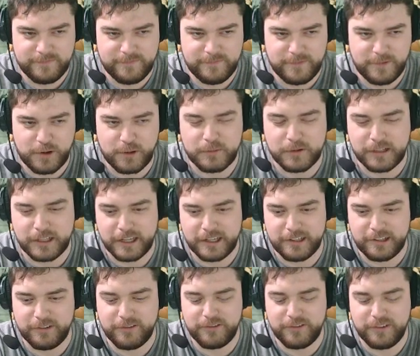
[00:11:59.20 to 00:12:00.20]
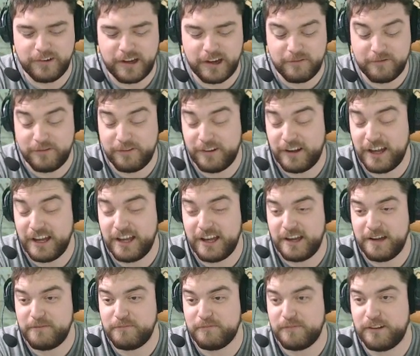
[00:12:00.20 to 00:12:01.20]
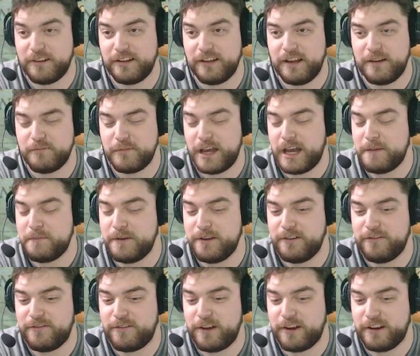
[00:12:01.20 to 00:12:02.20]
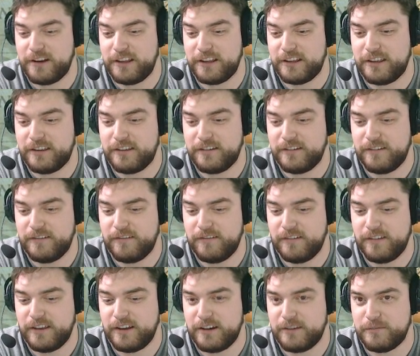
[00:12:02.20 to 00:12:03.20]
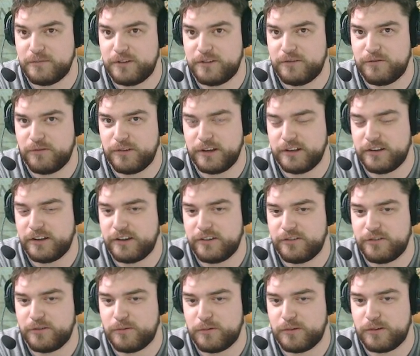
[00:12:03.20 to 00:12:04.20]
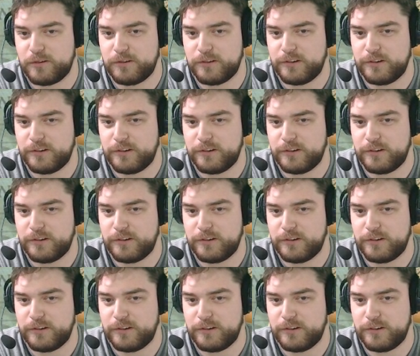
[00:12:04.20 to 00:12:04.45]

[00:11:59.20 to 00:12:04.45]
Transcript: I'm gladly. I'm fine. I'm happy you finally come to realize your role